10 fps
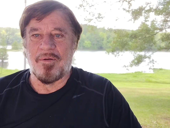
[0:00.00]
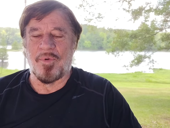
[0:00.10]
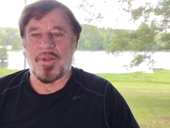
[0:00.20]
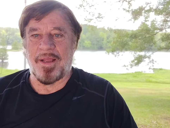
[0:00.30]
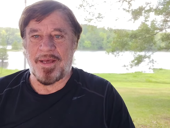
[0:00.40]

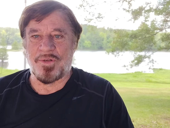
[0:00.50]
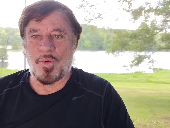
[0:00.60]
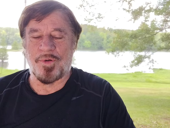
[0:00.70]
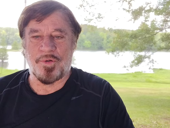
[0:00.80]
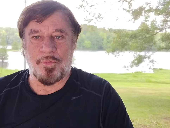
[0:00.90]
When they ask you
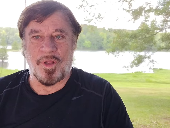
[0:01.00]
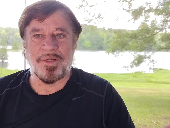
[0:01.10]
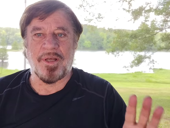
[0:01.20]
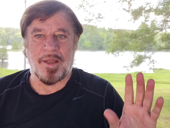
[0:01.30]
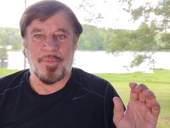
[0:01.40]
what your
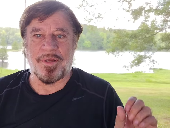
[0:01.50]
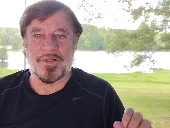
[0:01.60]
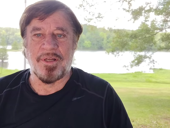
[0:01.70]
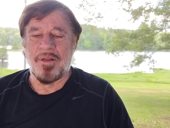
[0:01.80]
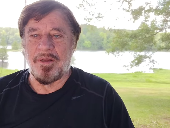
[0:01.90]
blood type is,